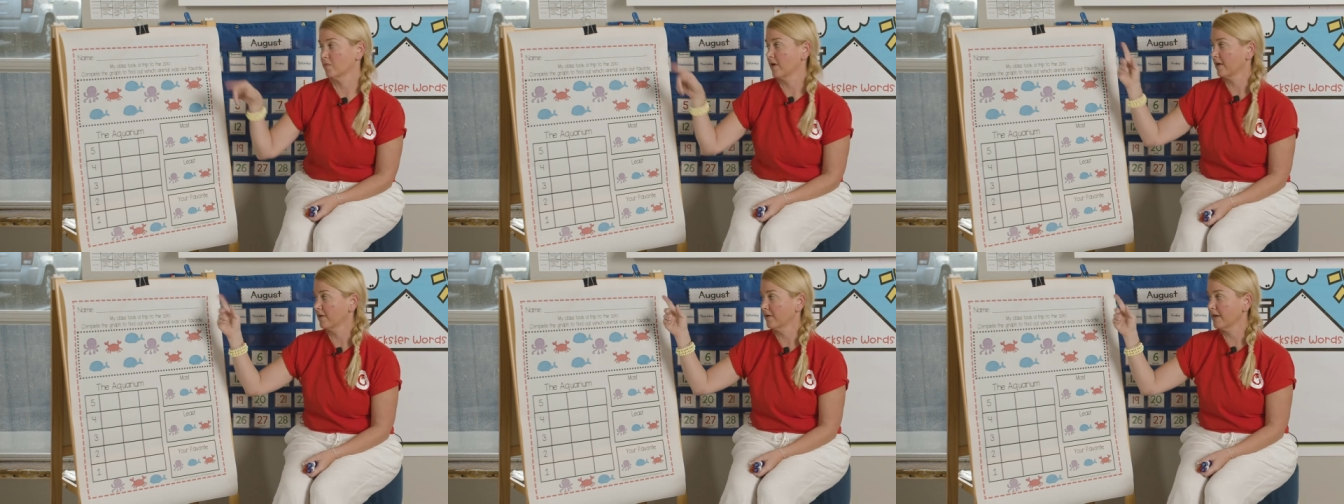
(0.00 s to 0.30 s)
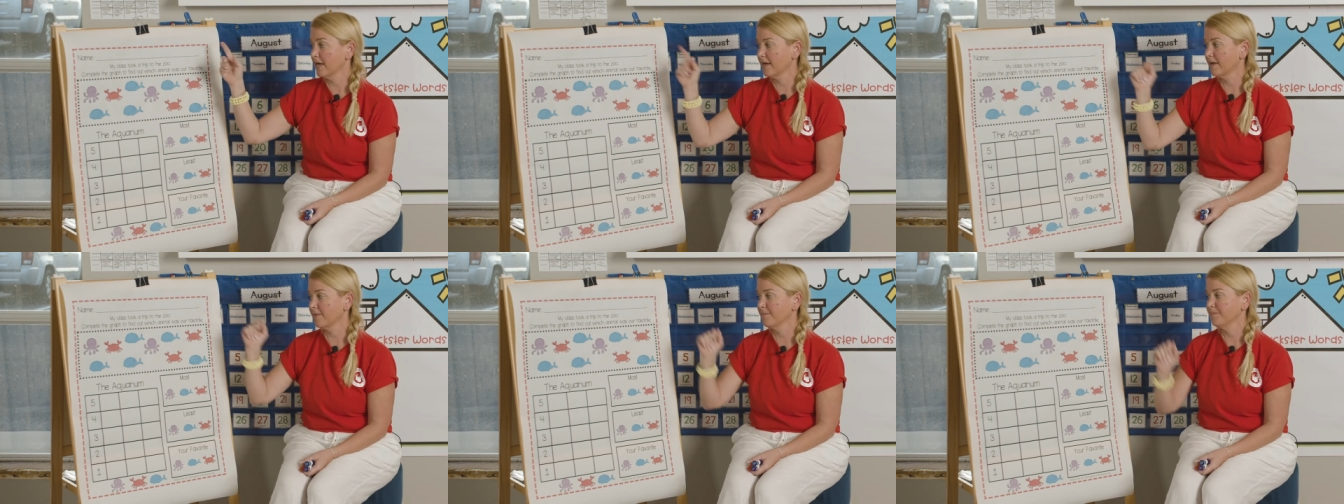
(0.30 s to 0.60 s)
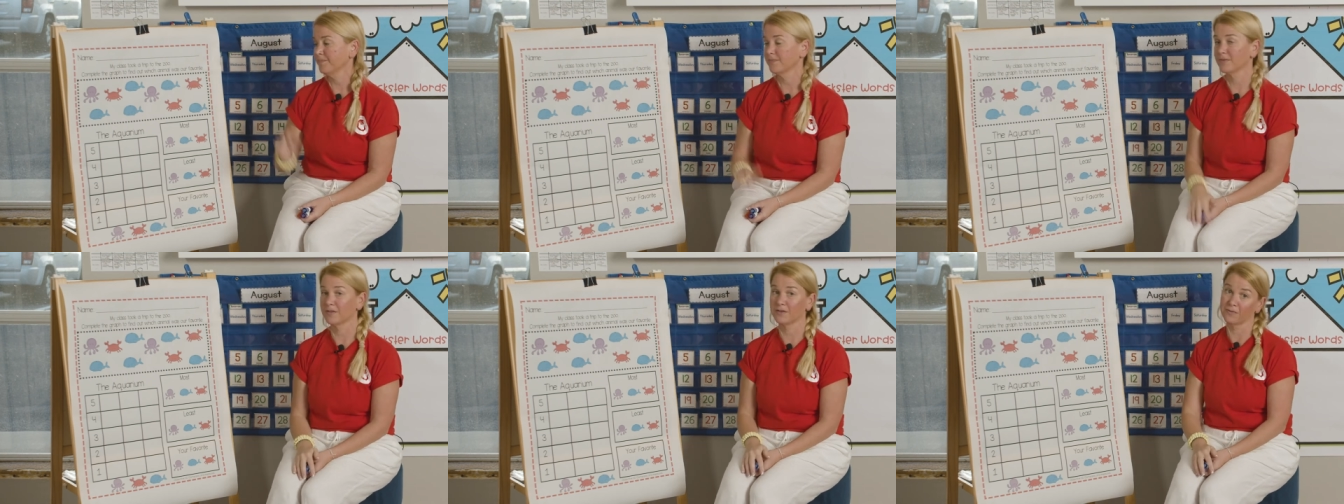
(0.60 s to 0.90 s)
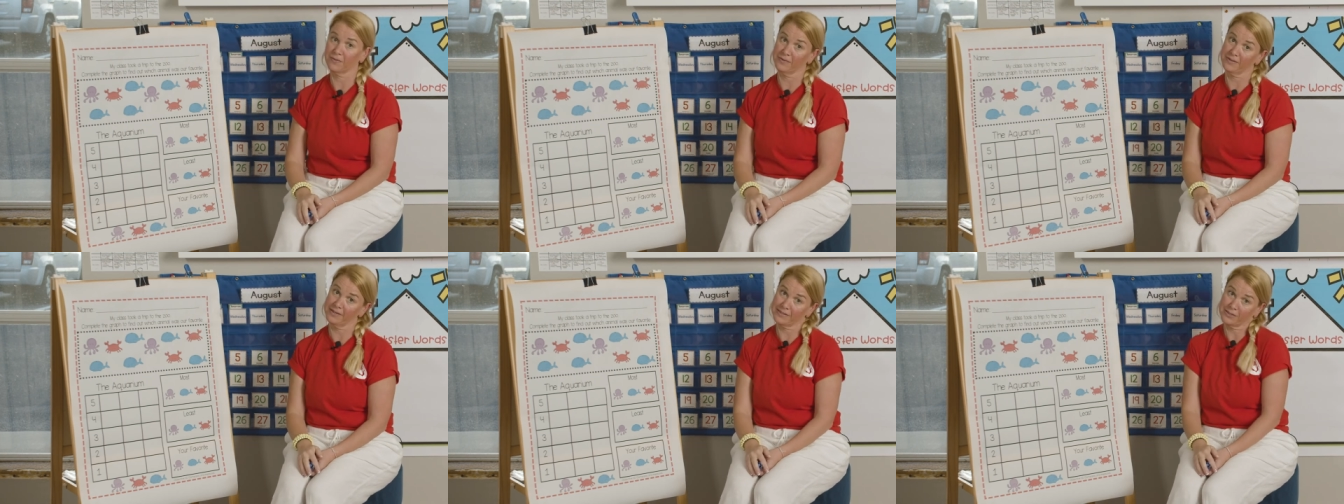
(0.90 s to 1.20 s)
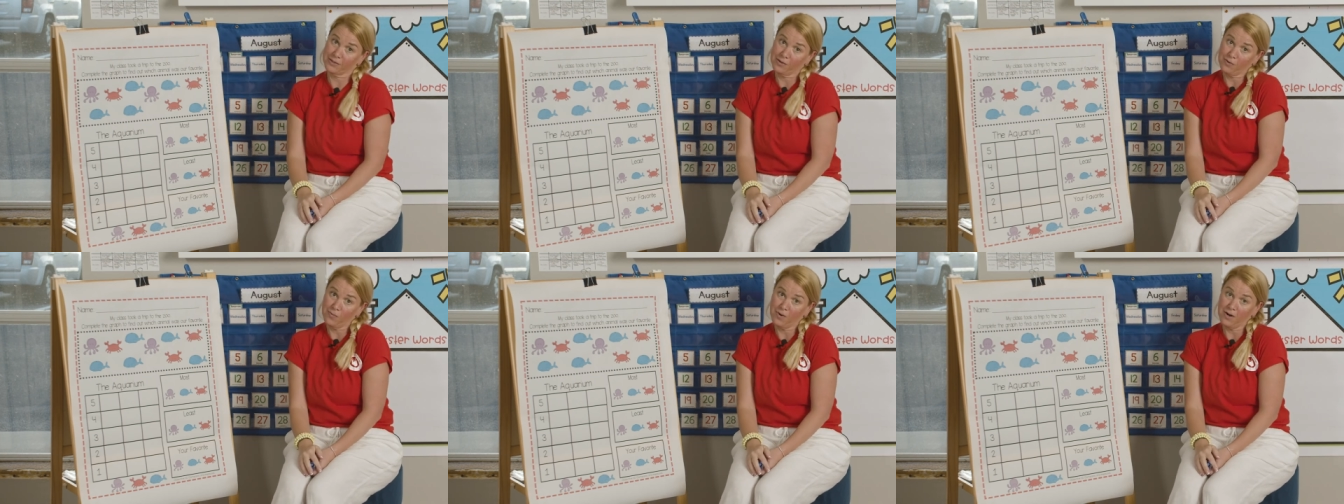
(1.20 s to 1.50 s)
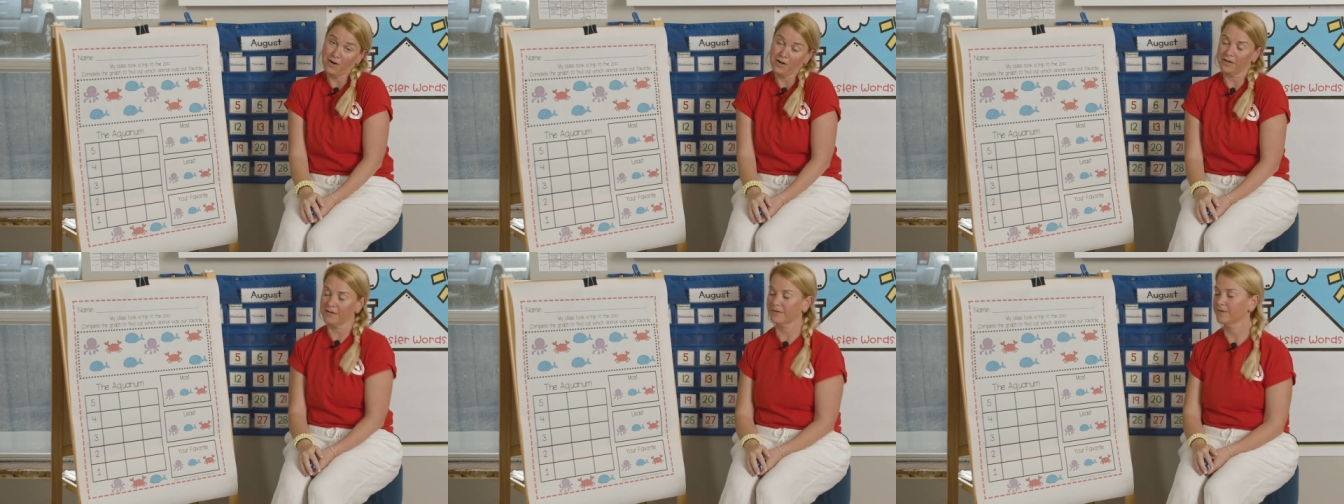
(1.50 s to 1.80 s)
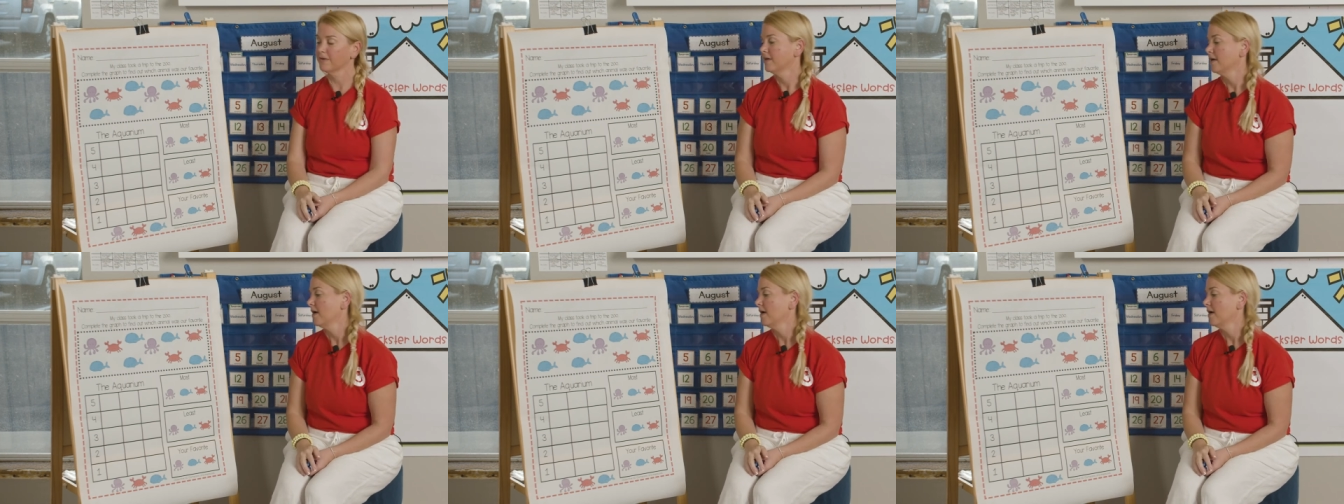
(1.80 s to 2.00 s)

write your name. You, it's your work.